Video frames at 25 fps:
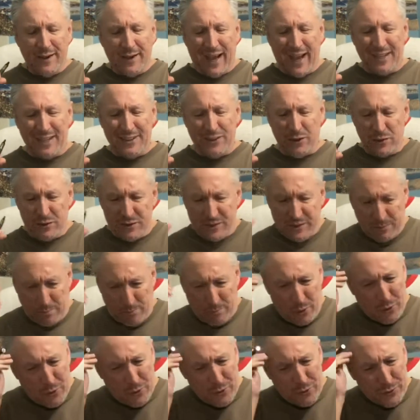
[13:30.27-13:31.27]
"I don't
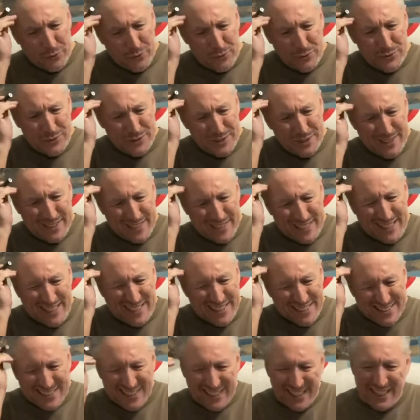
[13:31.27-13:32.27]
suppose he
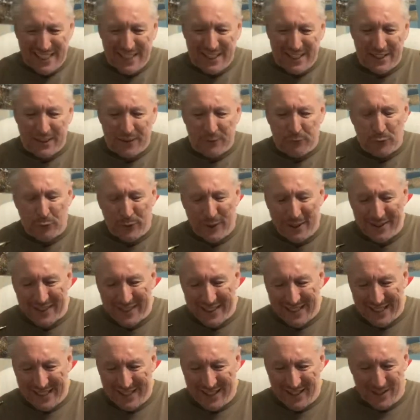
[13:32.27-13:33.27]
said it in a
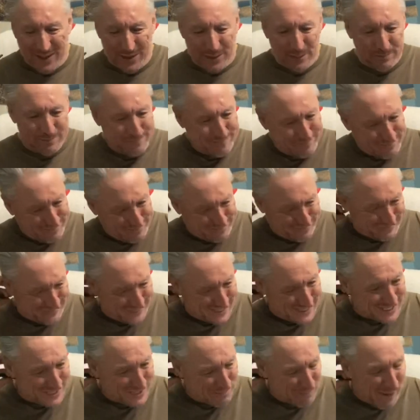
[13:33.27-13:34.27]
friendly,
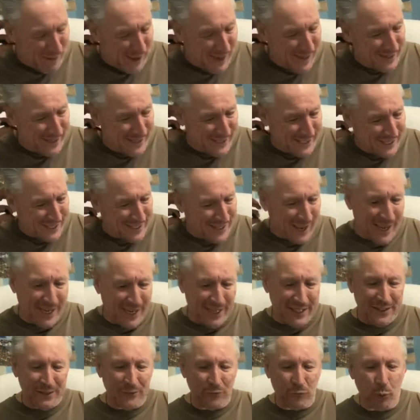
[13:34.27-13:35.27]
smiling
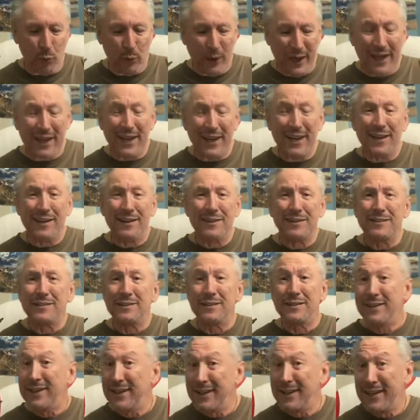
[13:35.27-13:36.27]
kind of way,
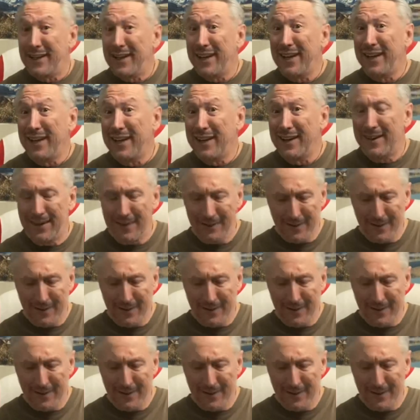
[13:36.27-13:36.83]
did he?"